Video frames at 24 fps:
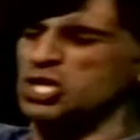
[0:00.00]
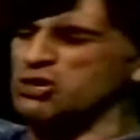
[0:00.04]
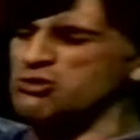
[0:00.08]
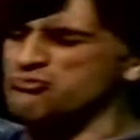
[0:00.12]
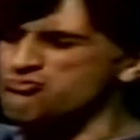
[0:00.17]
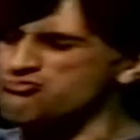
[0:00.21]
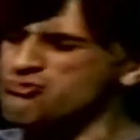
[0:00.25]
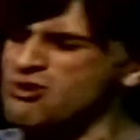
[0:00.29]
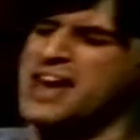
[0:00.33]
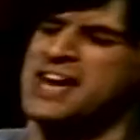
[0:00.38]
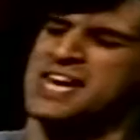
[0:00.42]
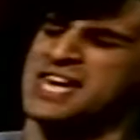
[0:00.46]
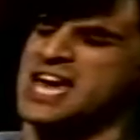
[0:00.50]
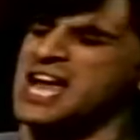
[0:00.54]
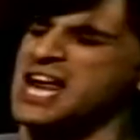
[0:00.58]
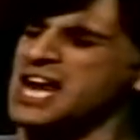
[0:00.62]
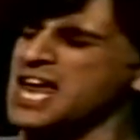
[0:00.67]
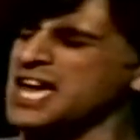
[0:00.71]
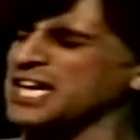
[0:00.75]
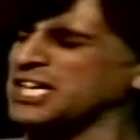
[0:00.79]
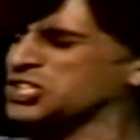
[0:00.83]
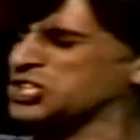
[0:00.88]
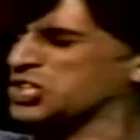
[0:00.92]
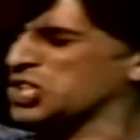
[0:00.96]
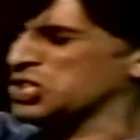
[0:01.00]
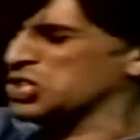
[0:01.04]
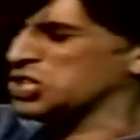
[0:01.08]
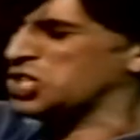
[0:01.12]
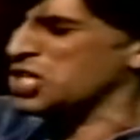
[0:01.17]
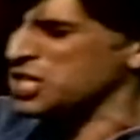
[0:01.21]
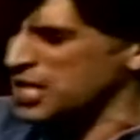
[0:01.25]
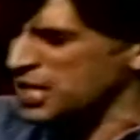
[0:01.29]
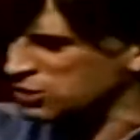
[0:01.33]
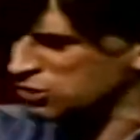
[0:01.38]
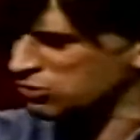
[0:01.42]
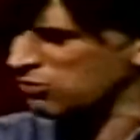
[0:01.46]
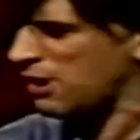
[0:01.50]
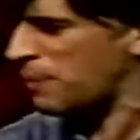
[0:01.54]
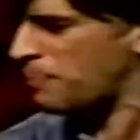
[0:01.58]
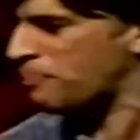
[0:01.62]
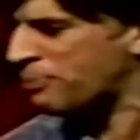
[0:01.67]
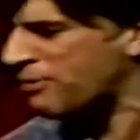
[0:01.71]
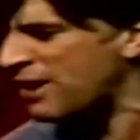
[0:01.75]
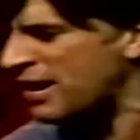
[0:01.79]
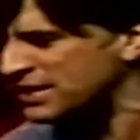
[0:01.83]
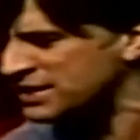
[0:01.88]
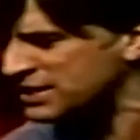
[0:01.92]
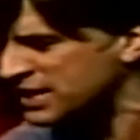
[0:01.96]
and regulations and it's
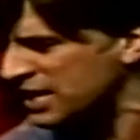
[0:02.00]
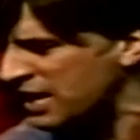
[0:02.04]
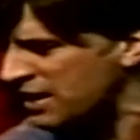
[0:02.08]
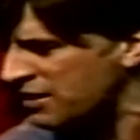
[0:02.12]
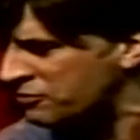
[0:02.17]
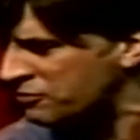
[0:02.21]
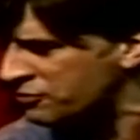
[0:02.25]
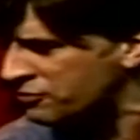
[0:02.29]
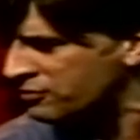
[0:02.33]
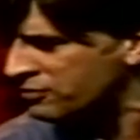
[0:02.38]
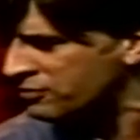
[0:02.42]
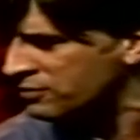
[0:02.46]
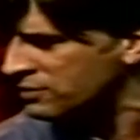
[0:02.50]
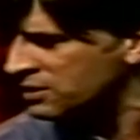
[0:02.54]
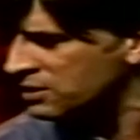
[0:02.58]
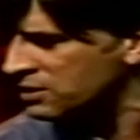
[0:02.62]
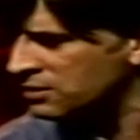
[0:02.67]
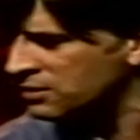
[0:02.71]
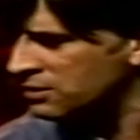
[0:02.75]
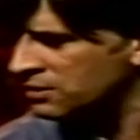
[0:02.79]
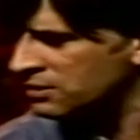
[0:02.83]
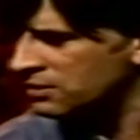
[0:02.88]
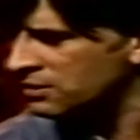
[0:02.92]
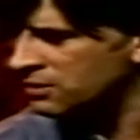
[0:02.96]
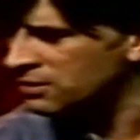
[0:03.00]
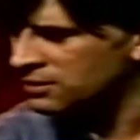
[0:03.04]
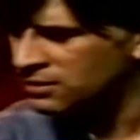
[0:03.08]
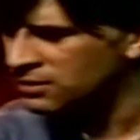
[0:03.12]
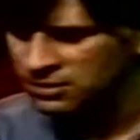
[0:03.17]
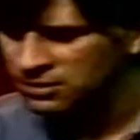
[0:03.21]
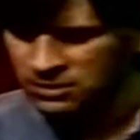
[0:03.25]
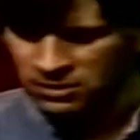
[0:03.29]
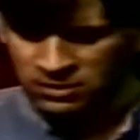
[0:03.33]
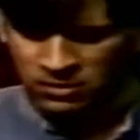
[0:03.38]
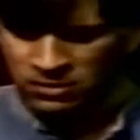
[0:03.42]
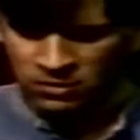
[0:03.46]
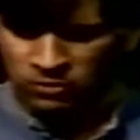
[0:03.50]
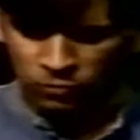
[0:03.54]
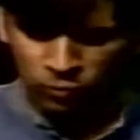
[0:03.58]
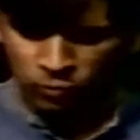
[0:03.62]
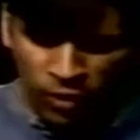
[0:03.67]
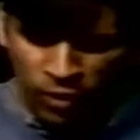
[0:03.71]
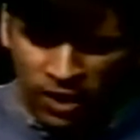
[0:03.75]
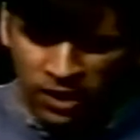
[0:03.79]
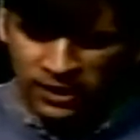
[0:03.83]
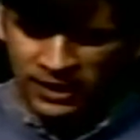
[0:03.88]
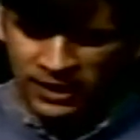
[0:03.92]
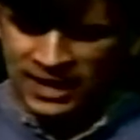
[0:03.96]
repressive.
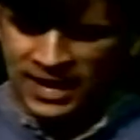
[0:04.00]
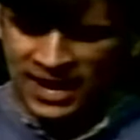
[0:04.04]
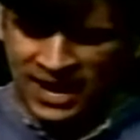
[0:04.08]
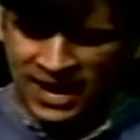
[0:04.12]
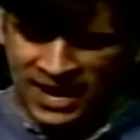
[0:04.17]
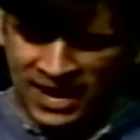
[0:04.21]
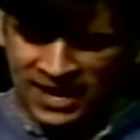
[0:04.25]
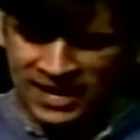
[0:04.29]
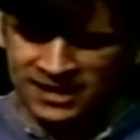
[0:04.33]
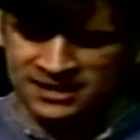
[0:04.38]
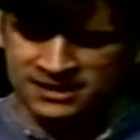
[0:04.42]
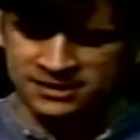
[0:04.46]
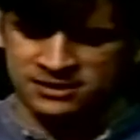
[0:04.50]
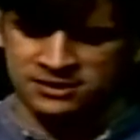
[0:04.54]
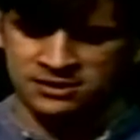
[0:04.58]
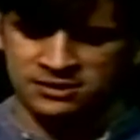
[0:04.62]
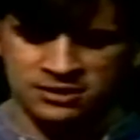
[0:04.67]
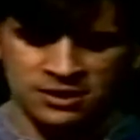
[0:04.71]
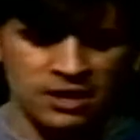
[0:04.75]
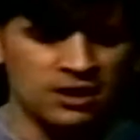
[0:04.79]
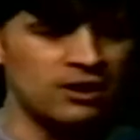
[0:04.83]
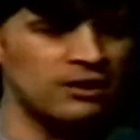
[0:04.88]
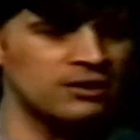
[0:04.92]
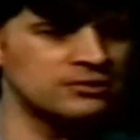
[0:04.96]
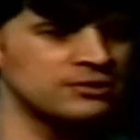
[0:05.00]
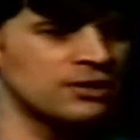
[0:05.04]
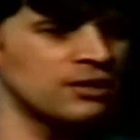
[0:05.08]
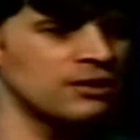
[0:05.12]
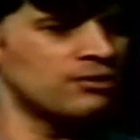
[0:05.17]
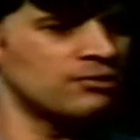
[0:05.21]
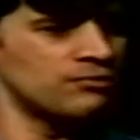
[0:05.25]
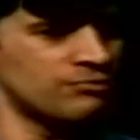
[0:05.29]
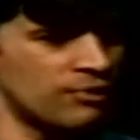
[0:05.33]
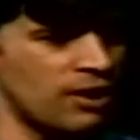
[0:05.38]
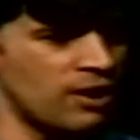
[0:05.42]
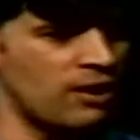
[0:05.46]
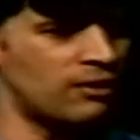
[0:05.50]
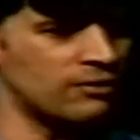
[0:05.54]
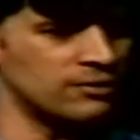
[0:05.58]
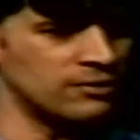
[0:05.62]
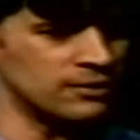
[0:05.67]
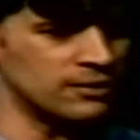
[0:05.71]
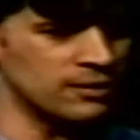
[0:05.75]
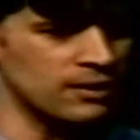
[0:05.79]
What has gone wrong?